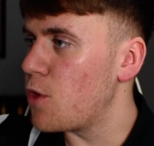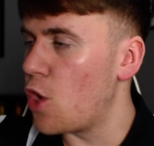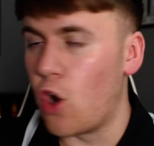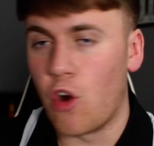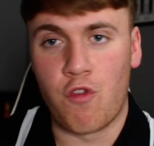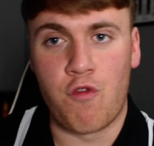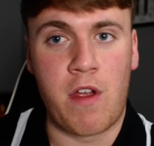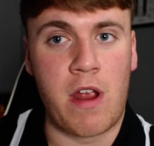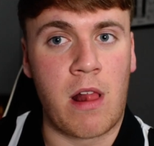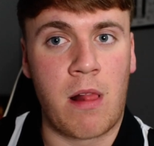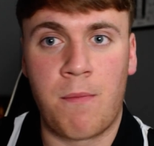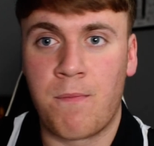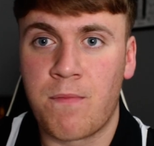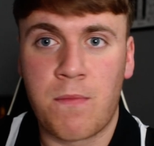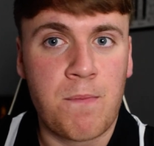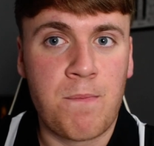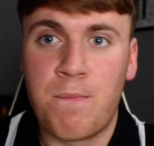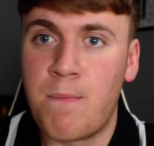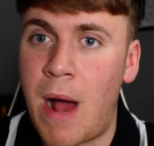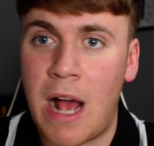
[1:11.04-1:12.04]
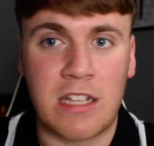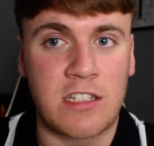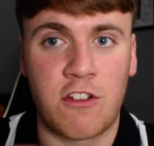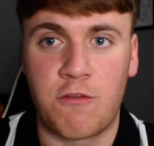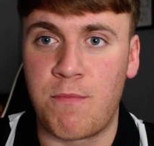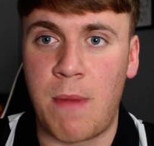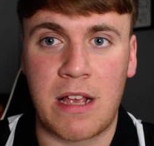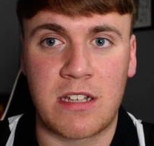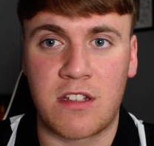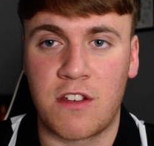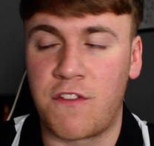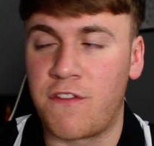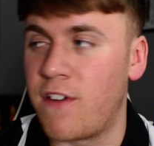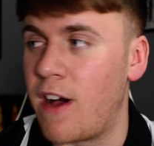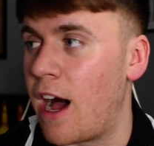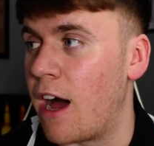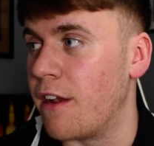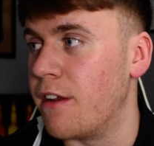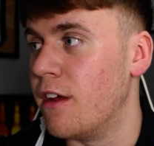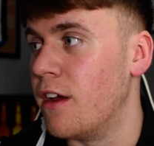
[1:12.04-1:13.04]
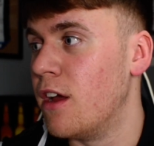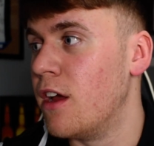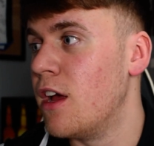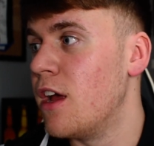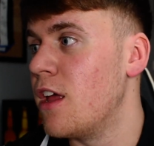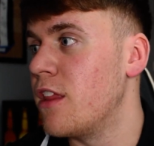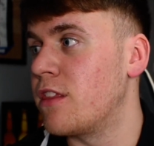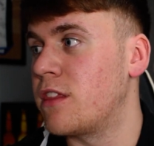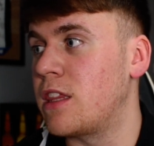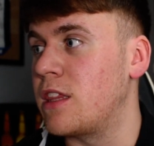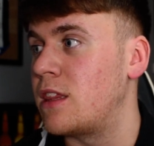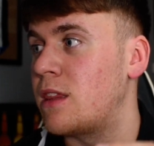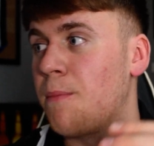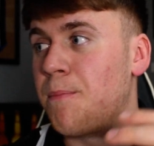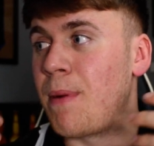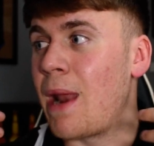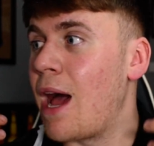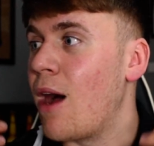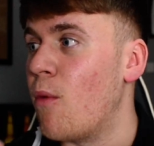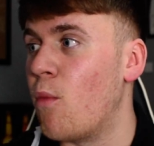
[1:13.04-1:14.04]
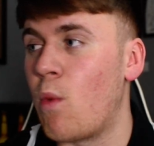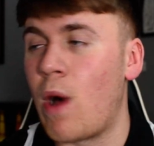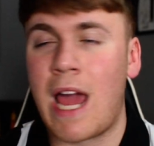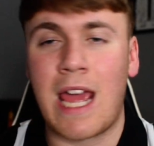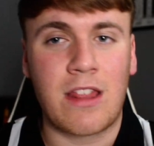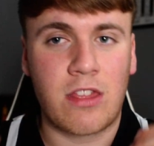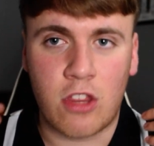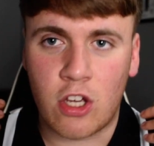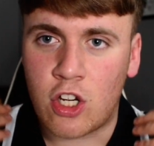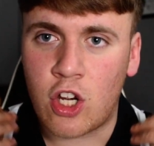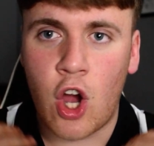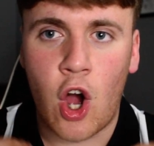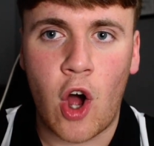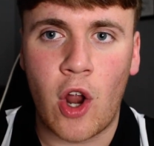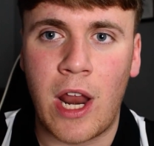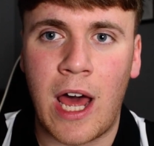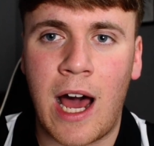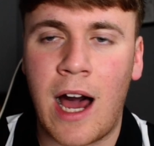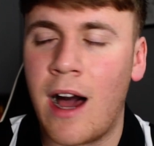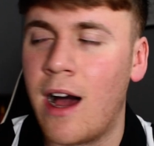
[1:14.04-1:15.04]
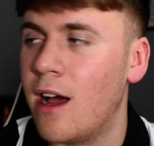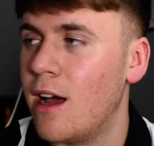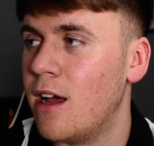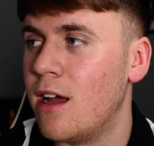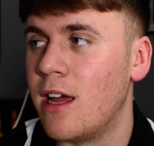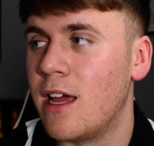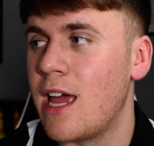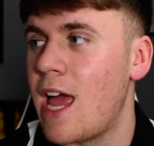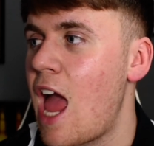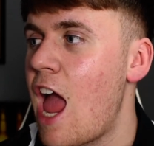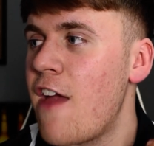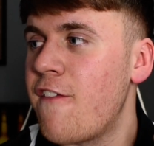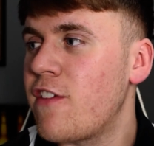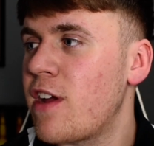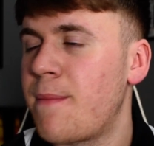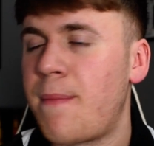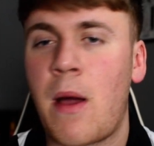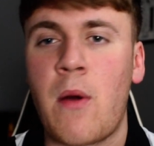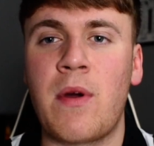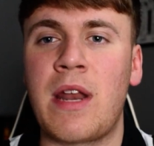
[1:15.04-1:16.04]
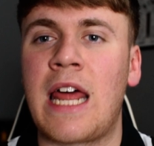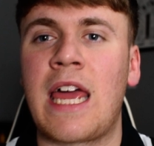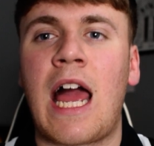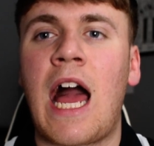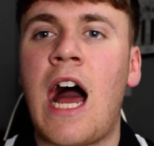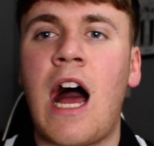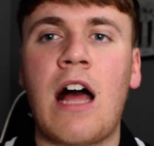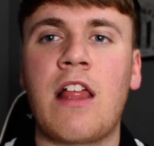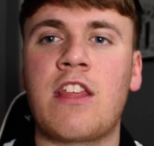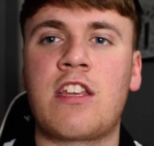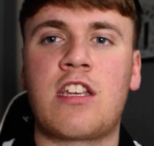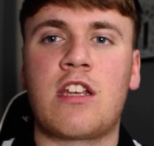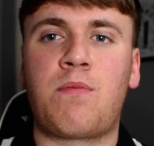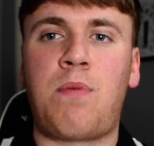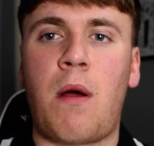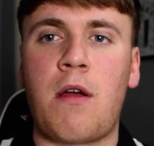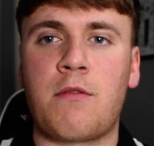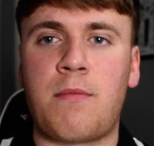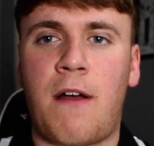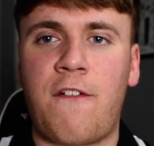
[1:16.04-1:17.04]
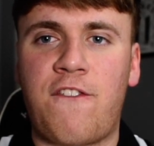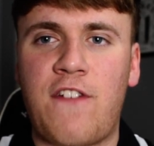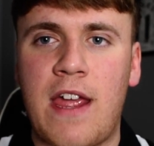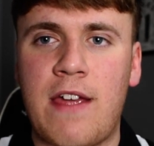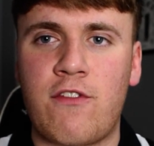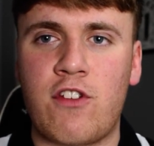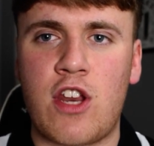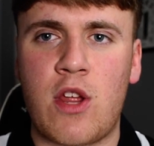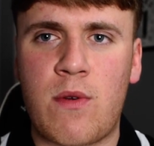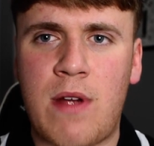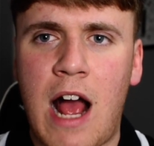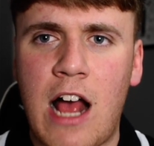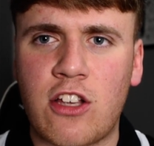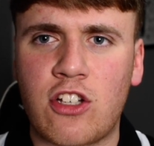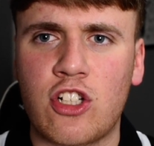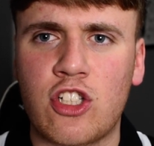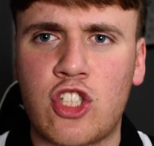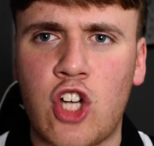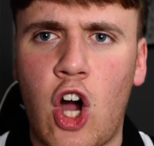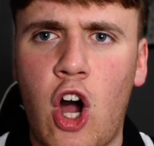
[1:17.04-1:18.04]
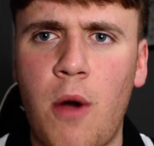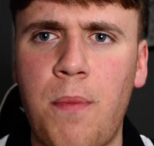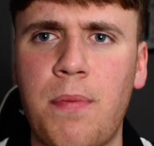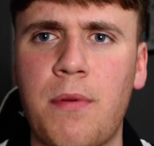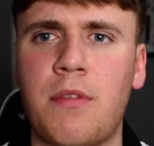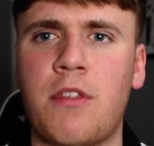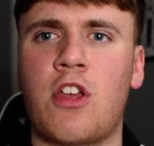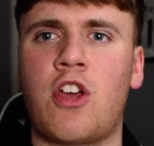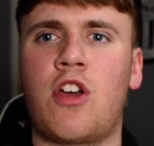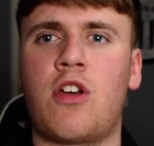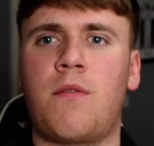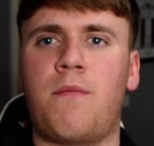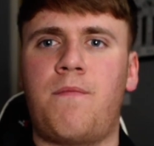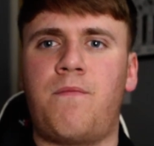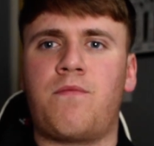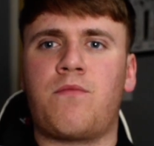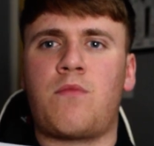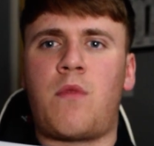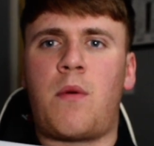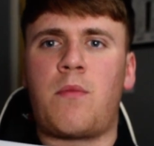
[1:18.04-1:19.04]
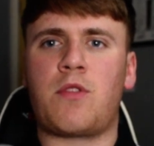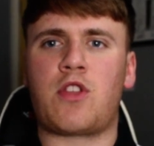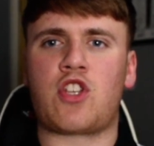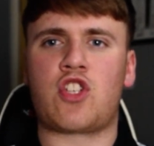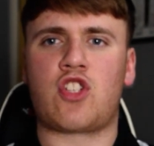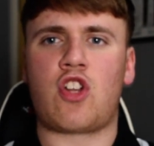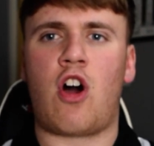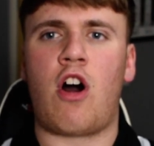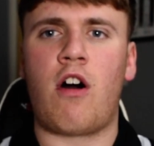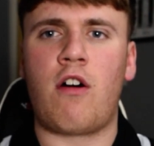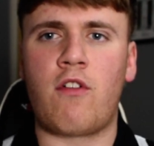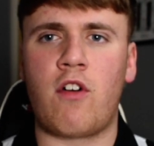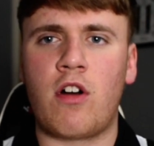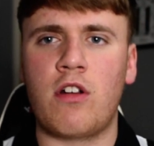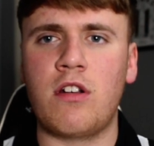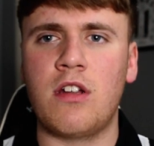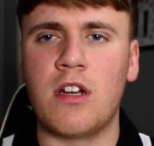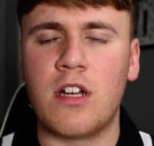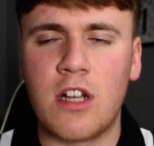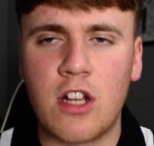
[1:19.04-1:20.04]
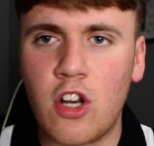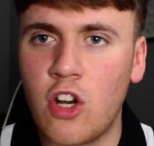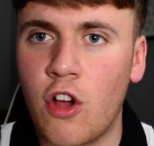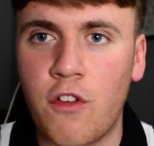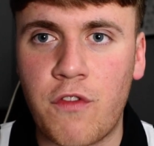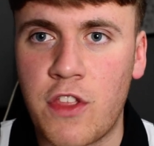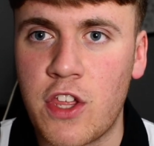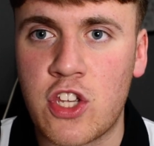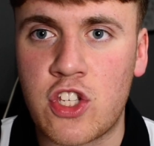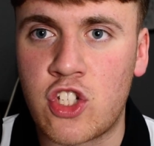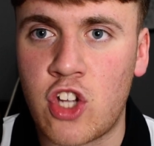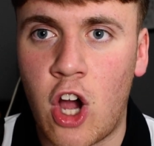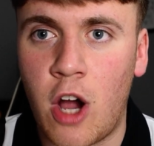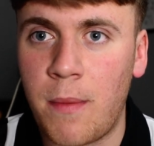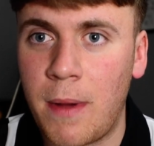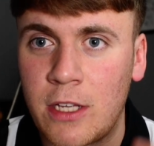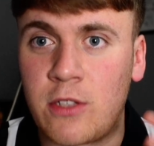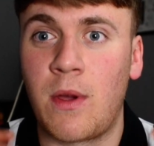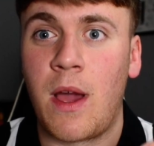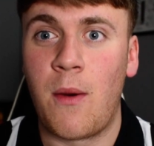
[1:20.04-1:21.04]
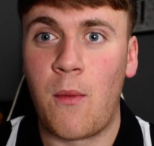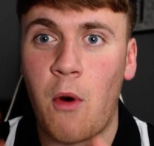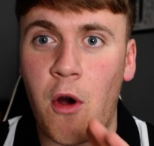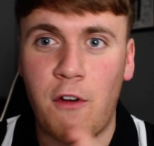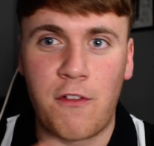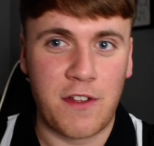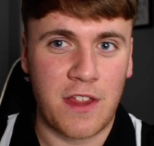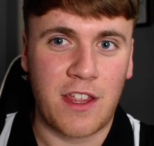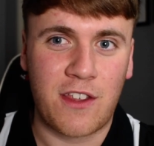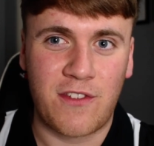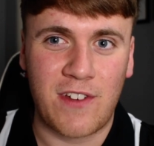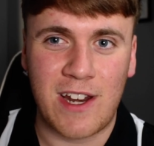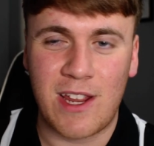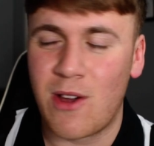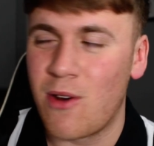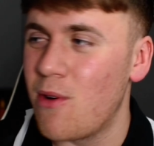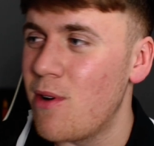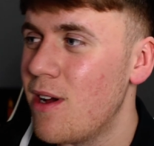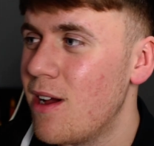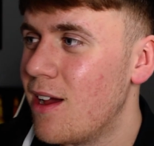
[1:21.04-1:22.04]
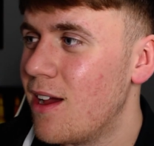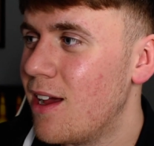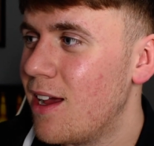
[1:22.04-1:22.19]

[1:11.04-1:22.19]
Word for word: unreal. Massive, massive fan. The black and white, the collar, everything about it. Like, uh, this is probably my favourite Newcastle top, the one with the star on. Love this top, that's what I wore for this video.